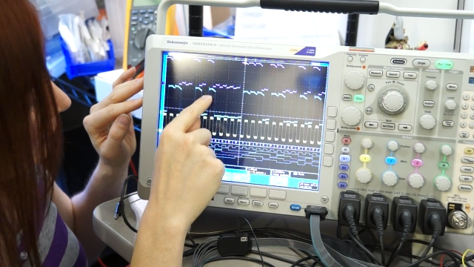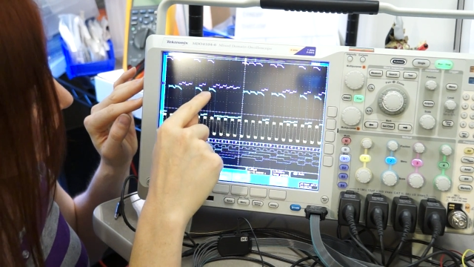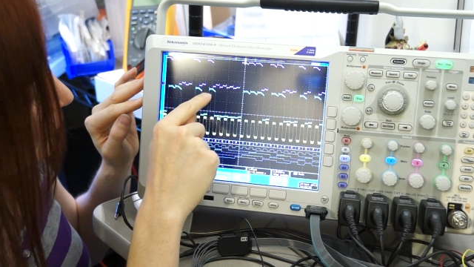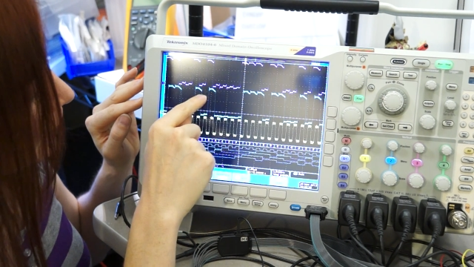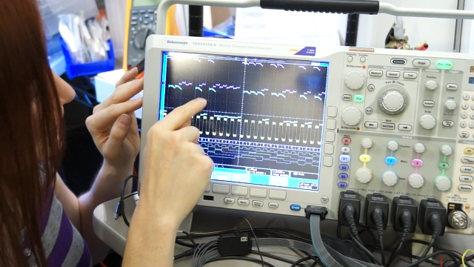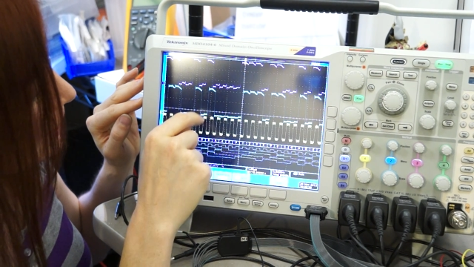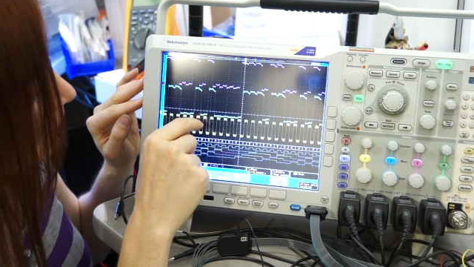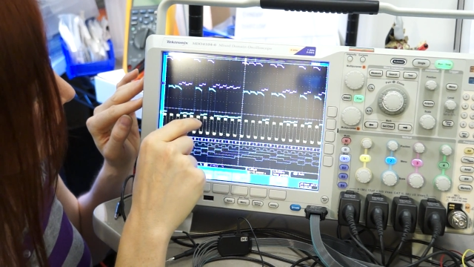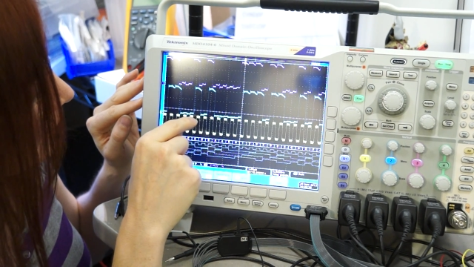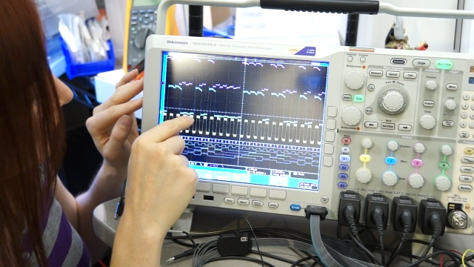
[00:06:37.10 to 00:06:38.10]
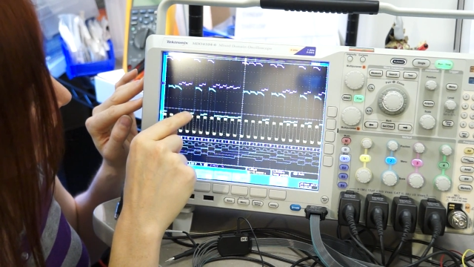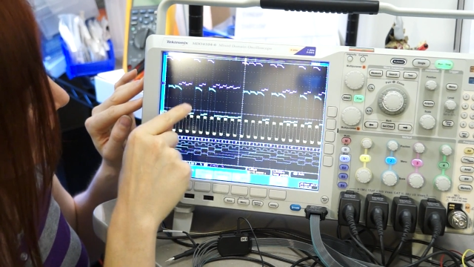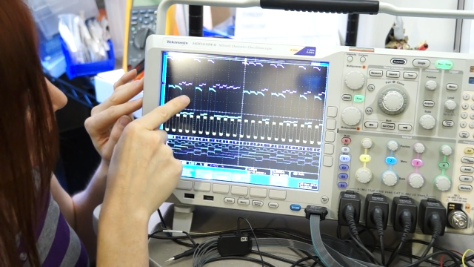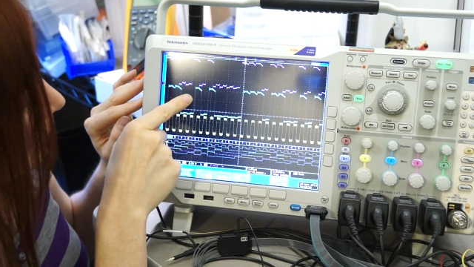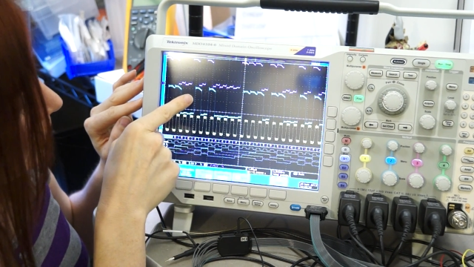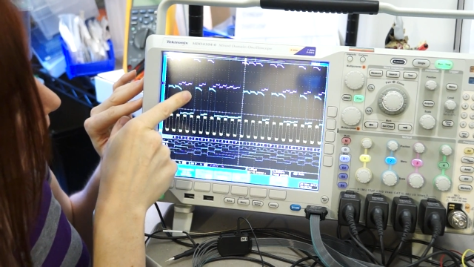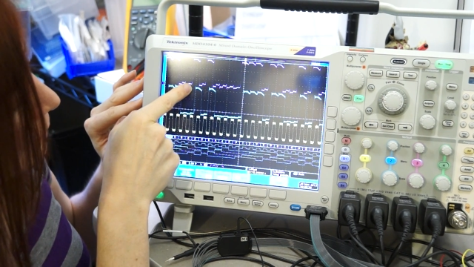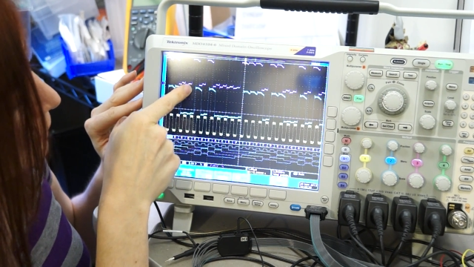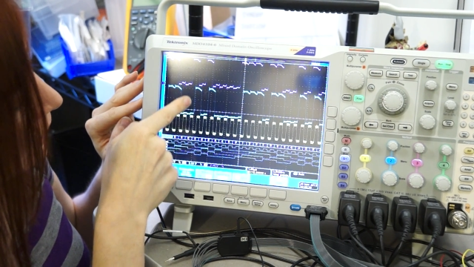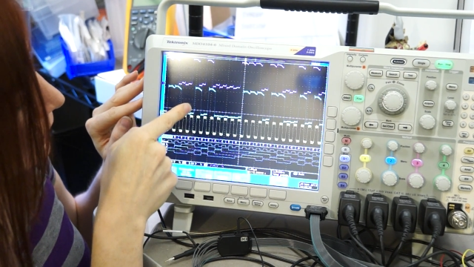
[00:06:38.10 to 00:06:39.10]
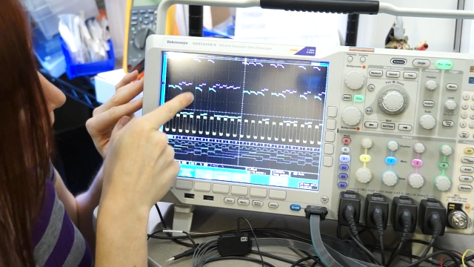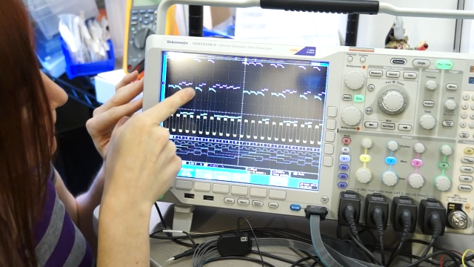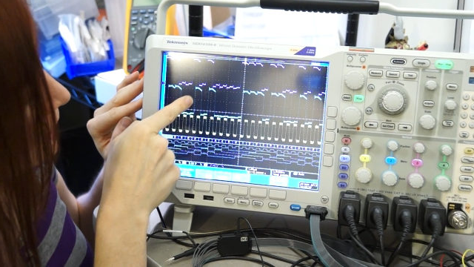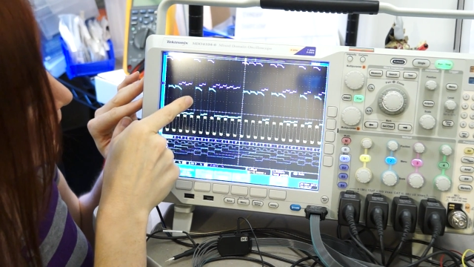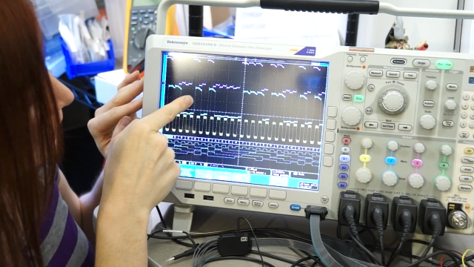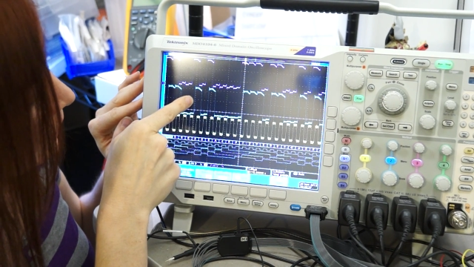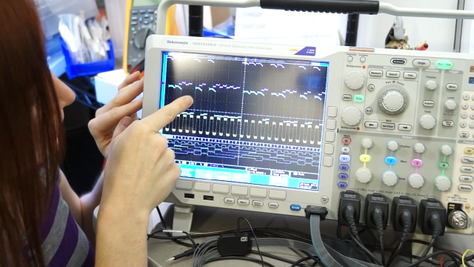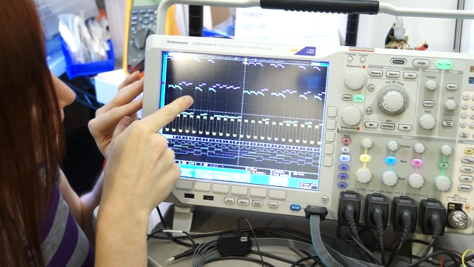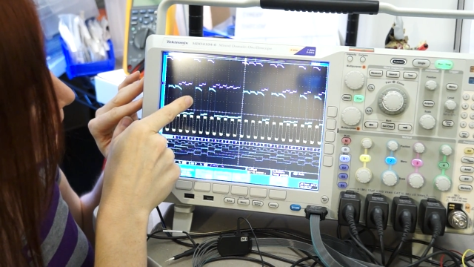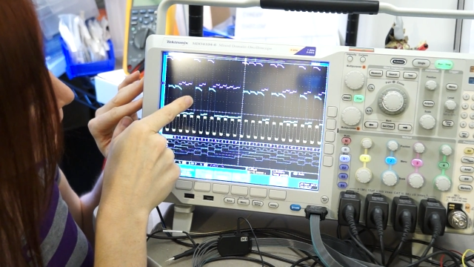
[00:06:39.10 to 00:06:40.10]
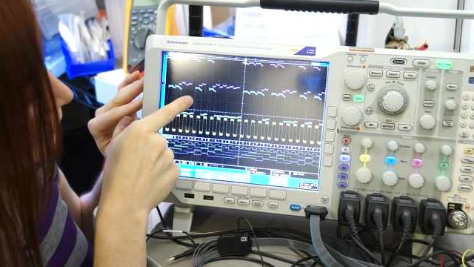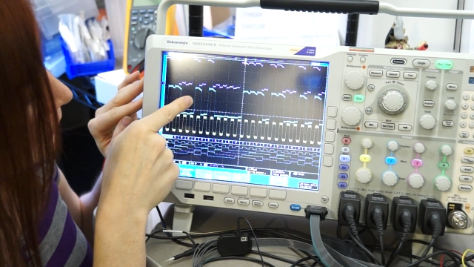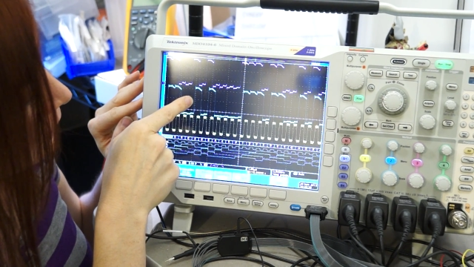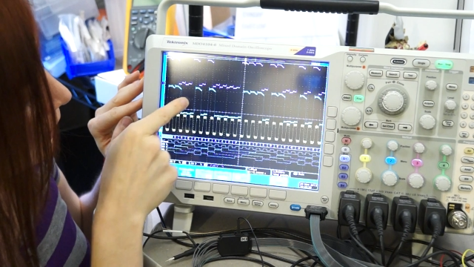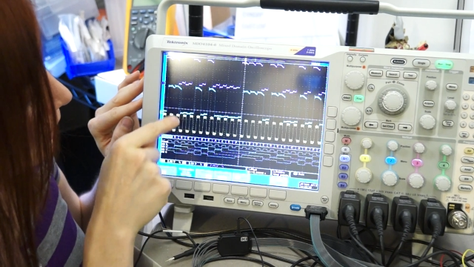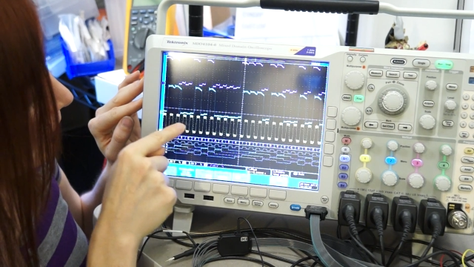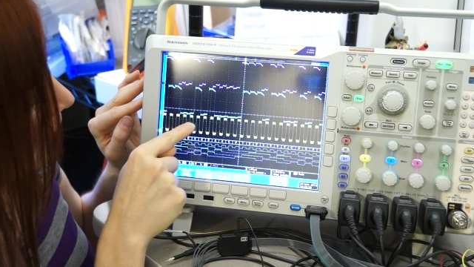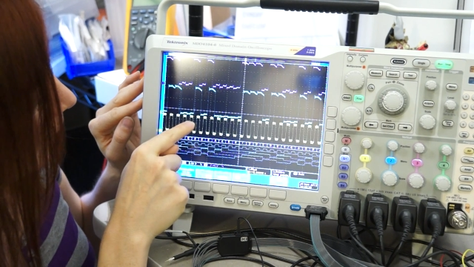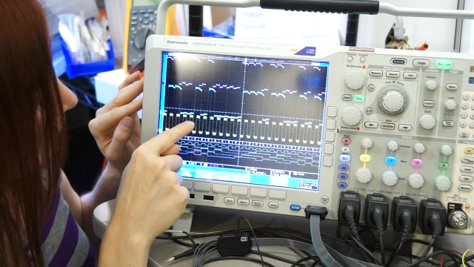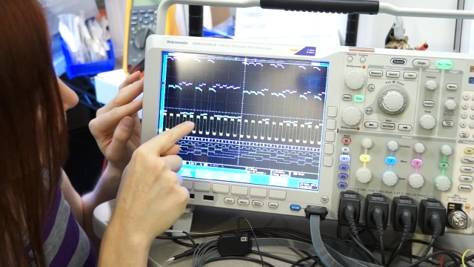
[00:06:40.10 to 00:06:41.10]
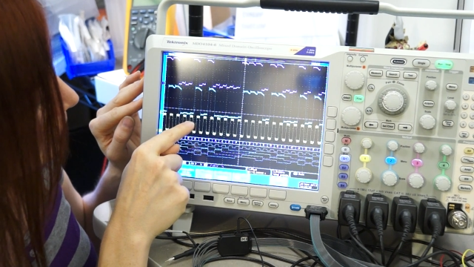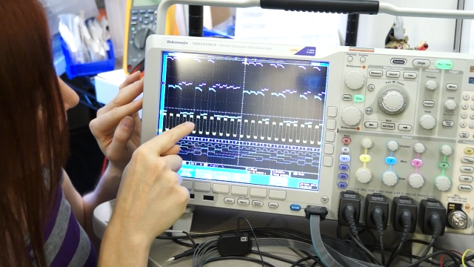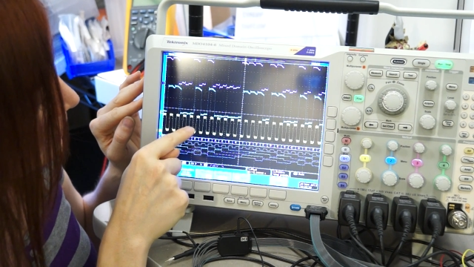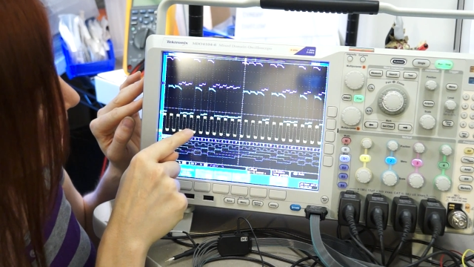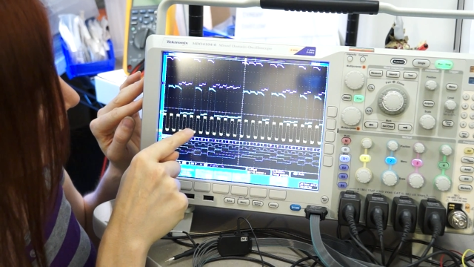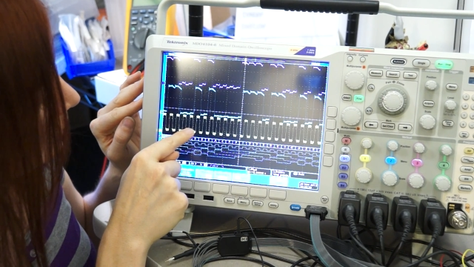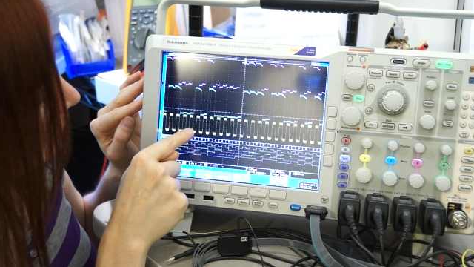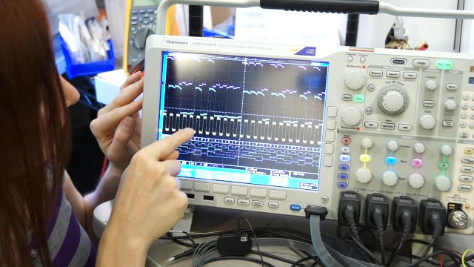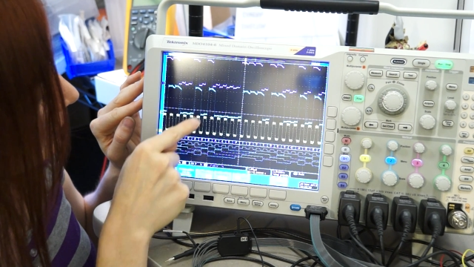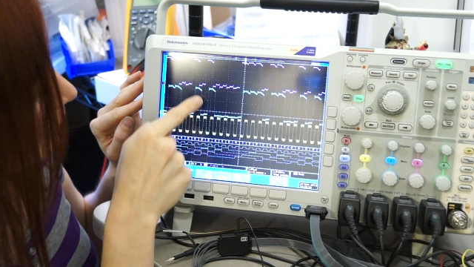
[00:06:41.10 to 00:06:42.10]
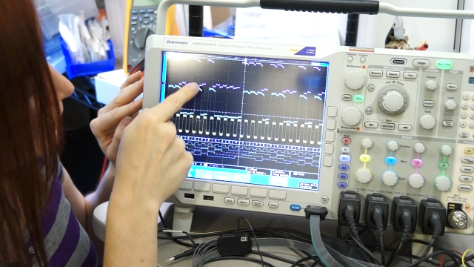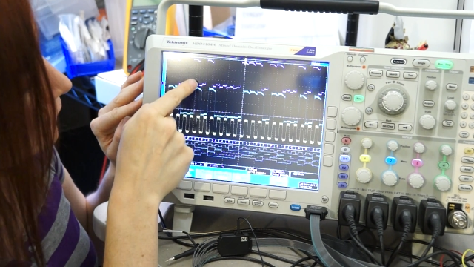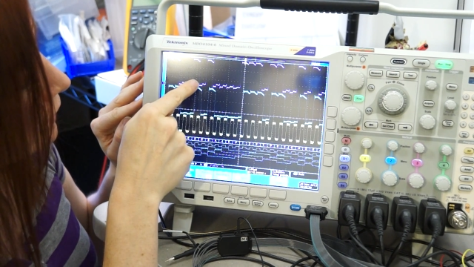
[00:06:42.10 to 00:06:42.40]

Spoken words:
(no speaker visible)